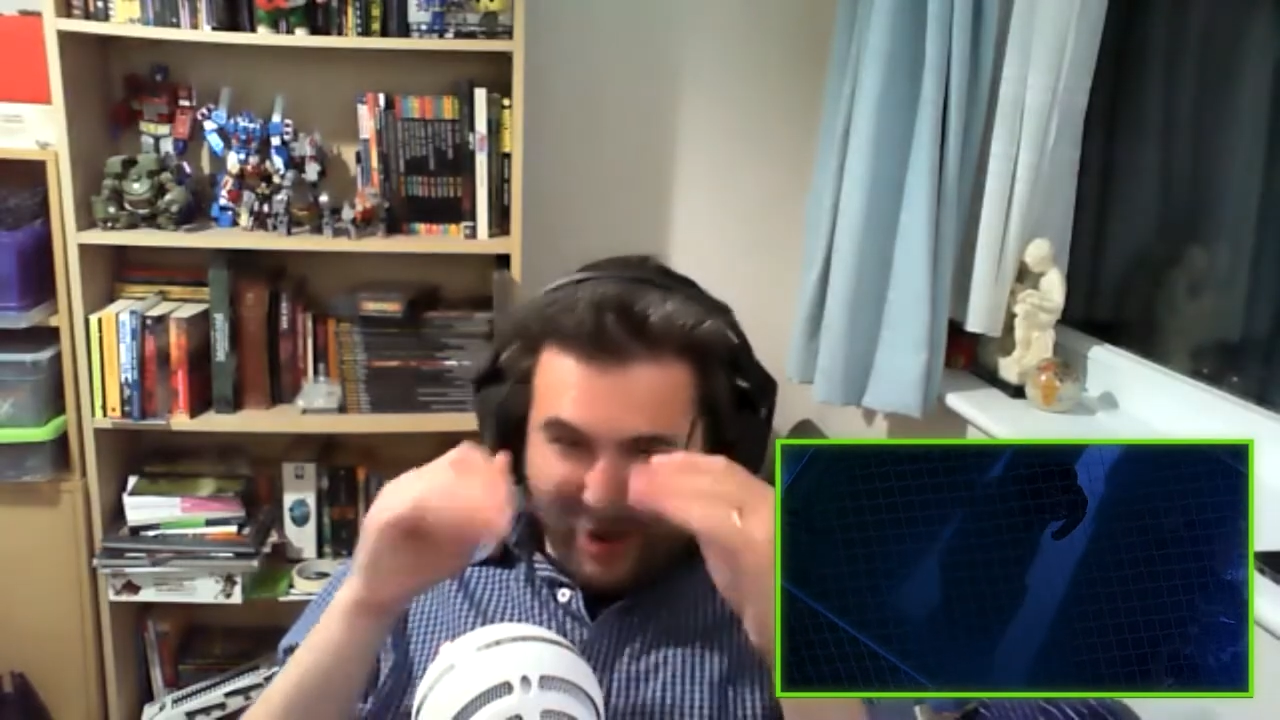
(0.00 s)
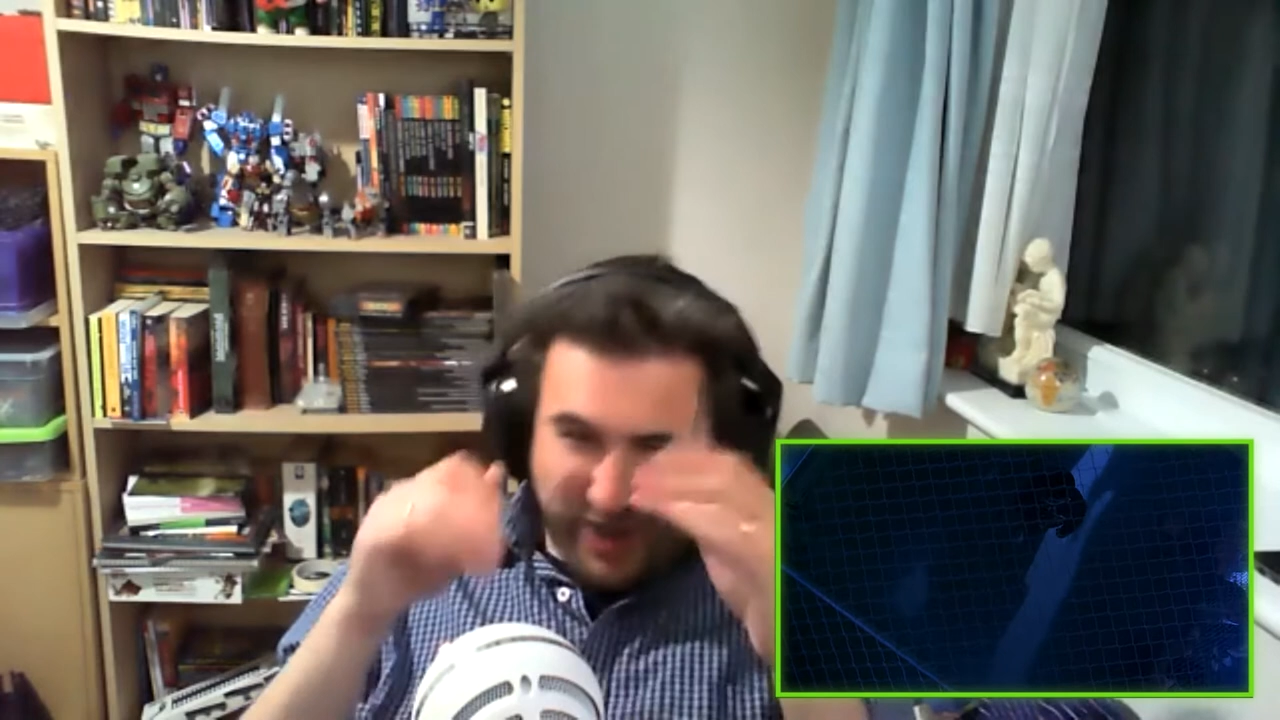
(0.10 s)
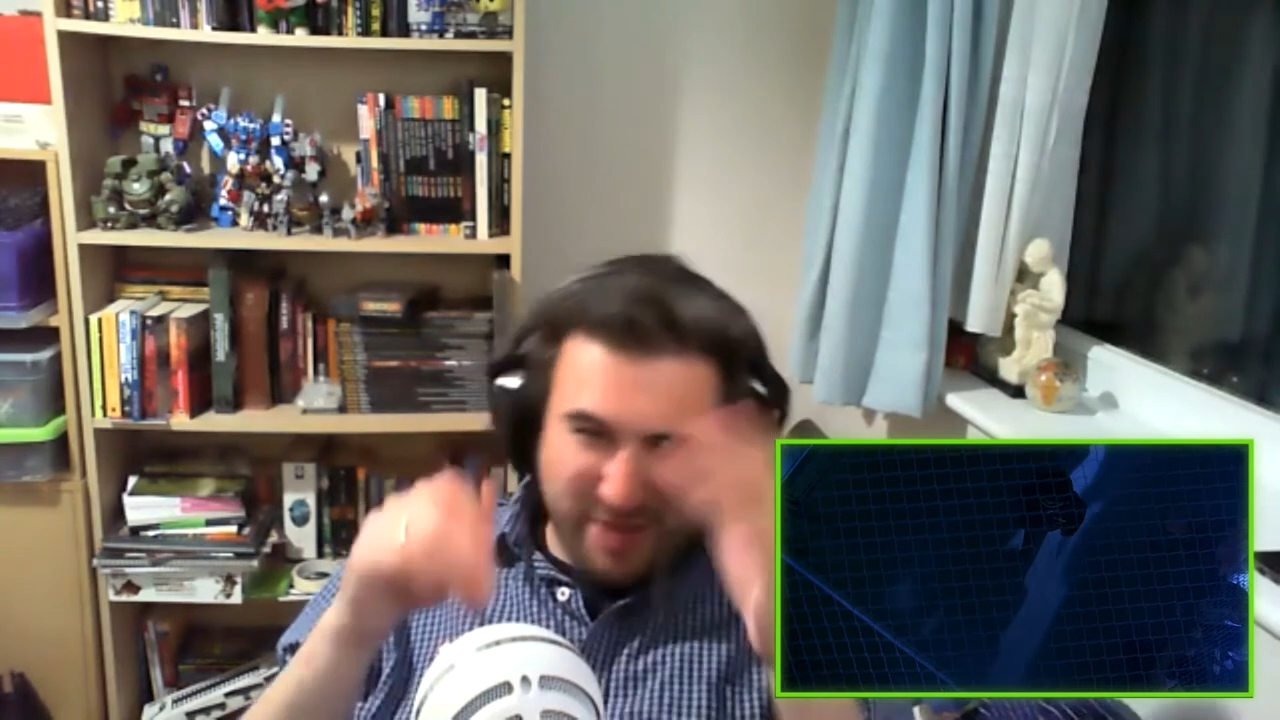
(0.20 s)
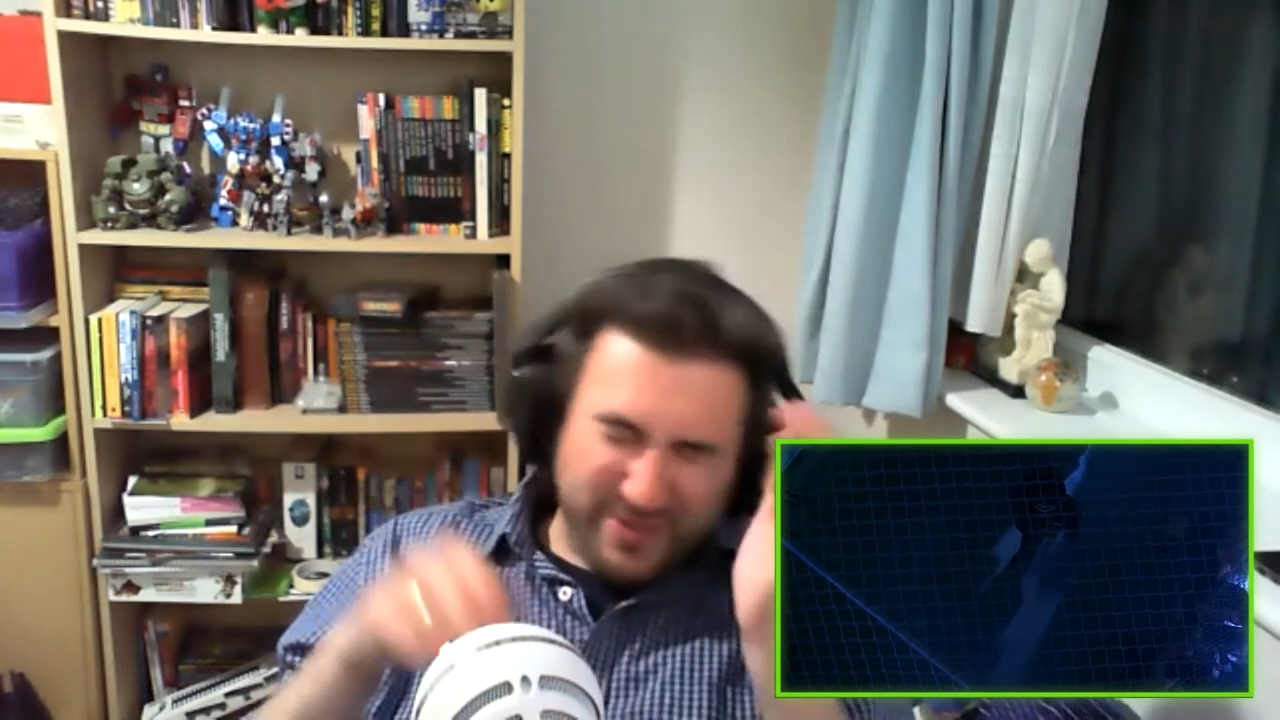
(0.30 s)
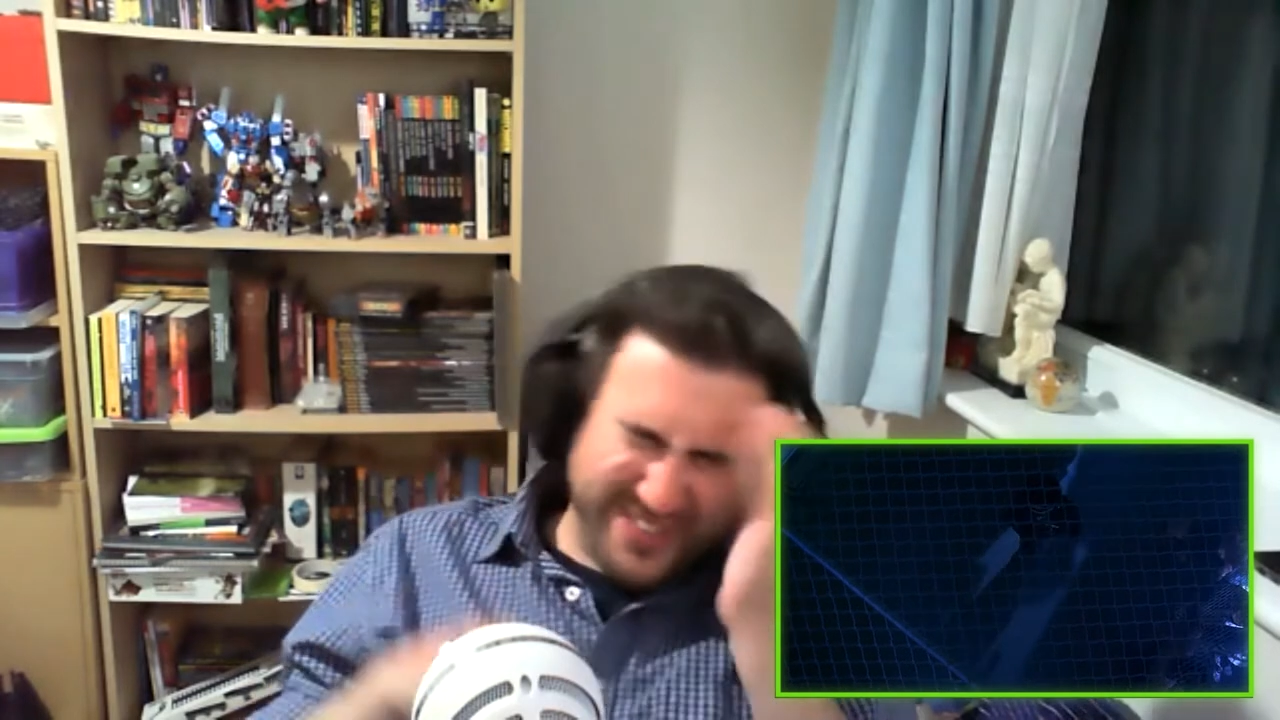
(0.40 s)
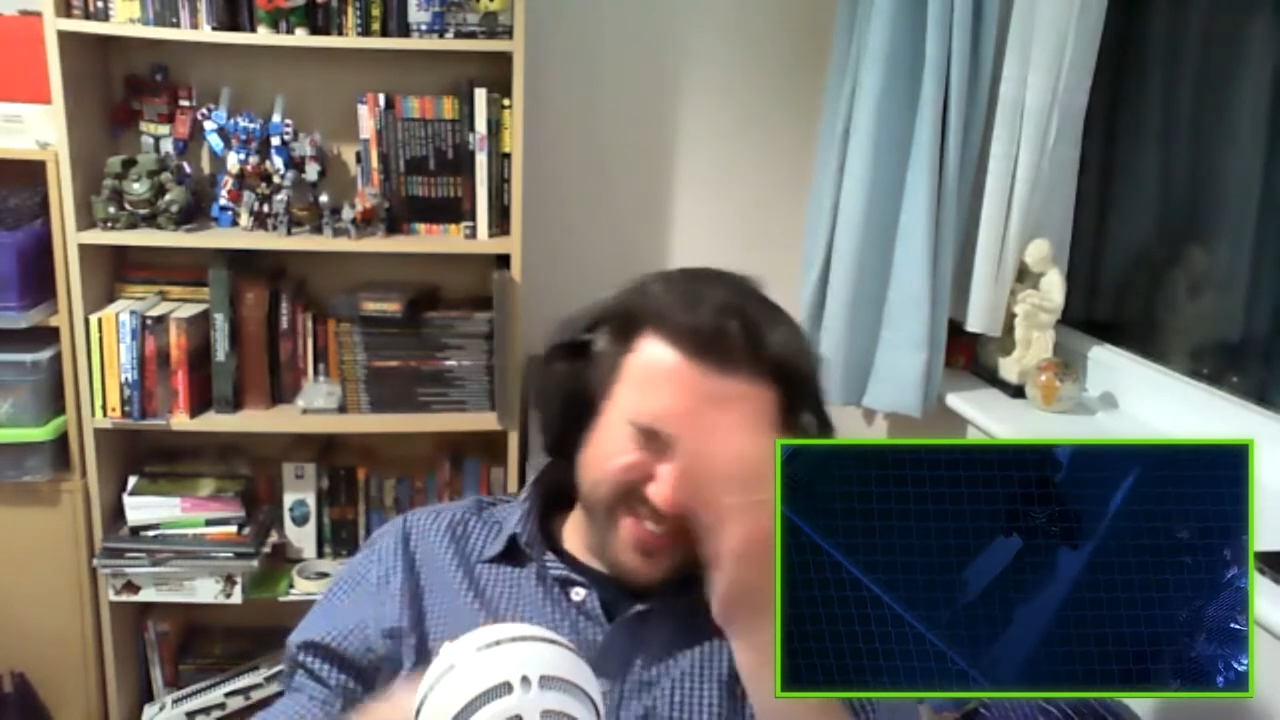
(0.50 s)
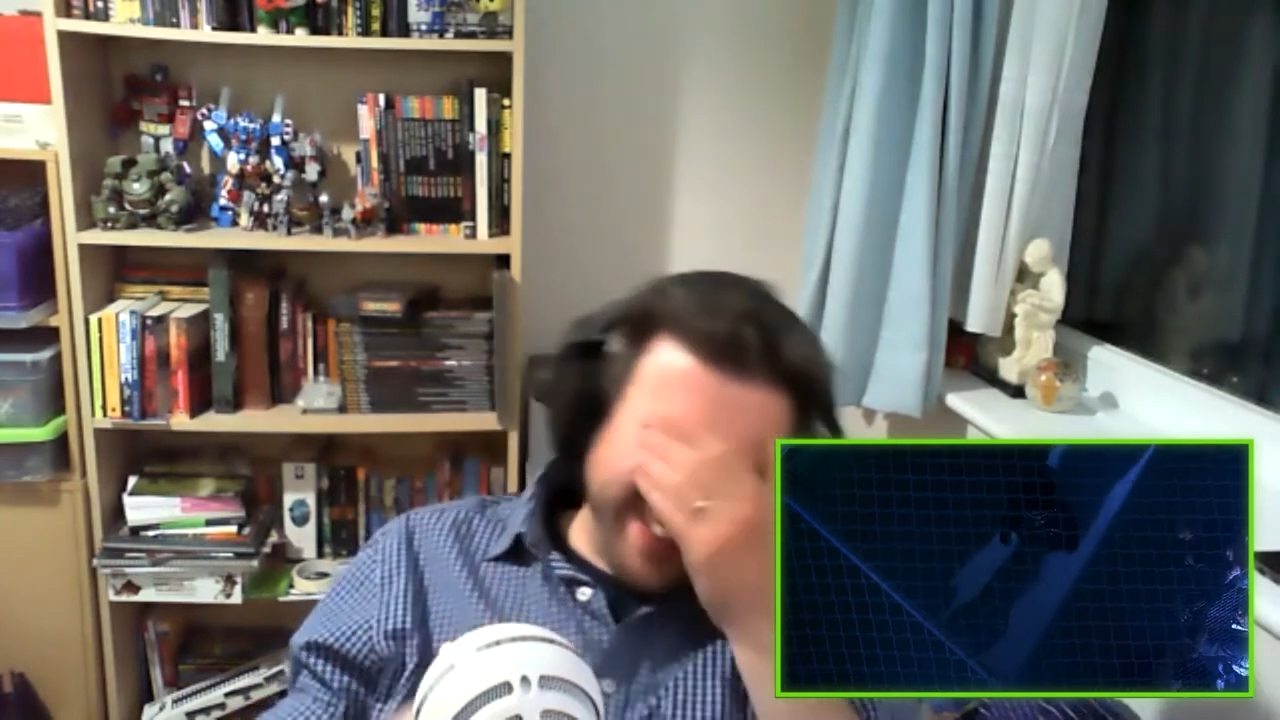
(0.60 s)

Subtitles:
right because it